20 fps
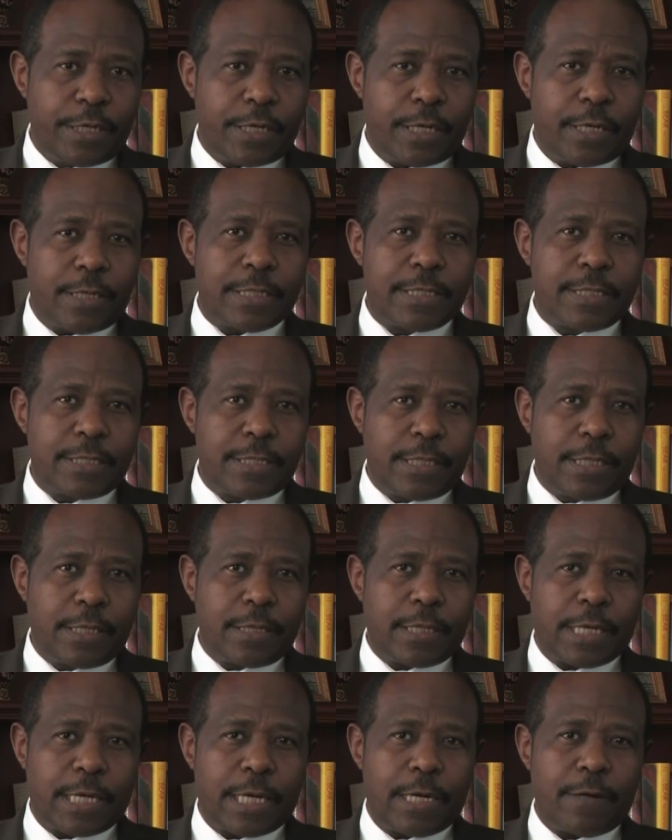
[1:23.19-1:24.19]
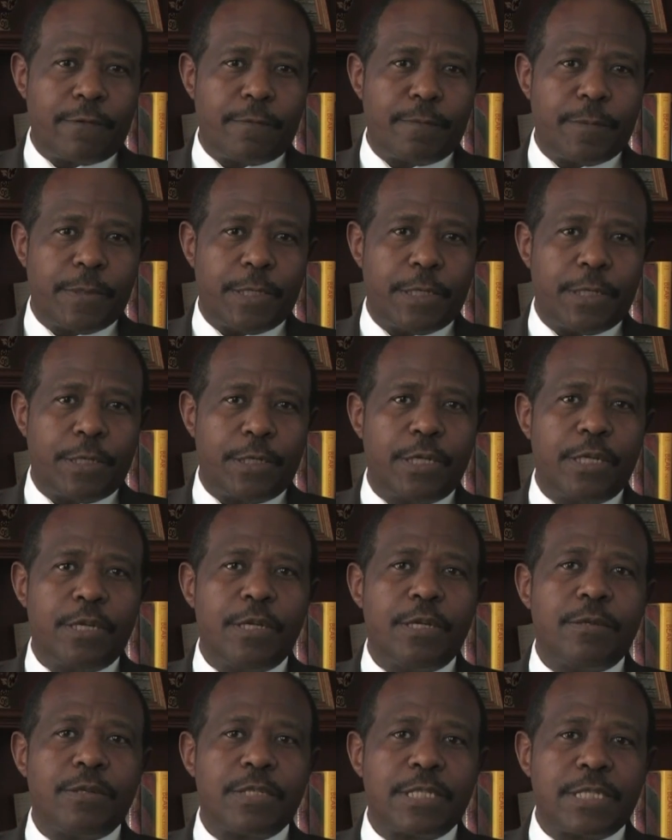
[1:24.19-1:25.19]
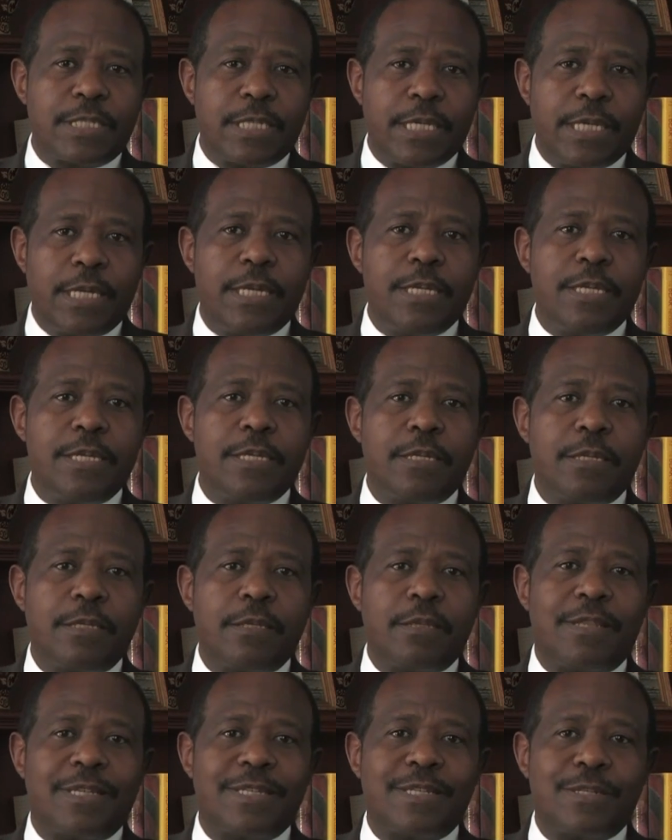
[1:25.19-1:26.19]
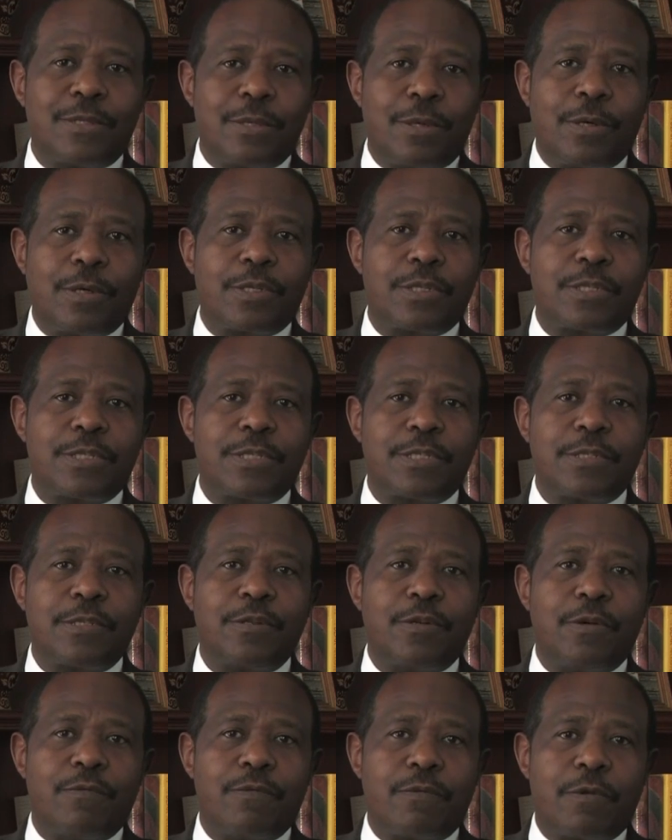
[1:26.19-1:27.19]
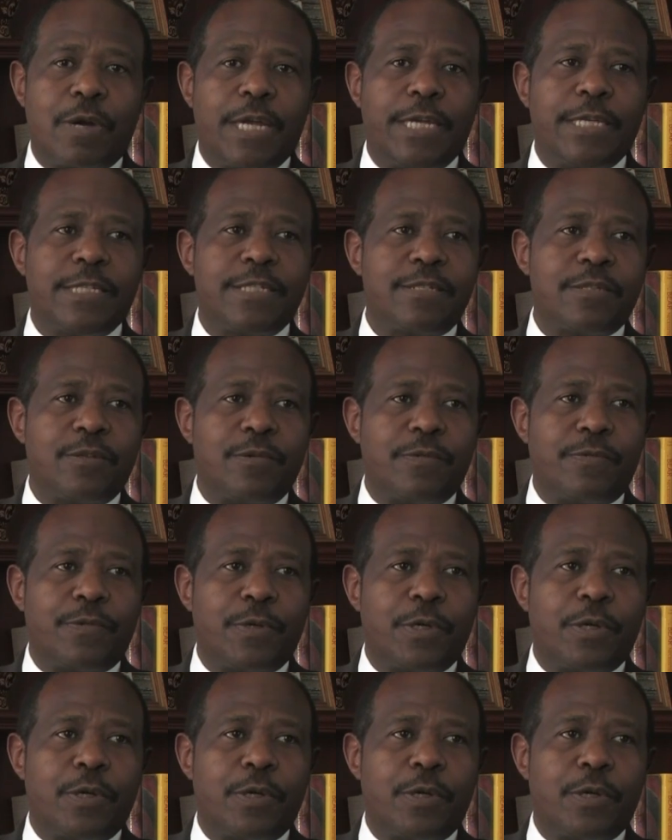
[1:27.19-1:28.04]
as seeing the government selling the stocks of rice, of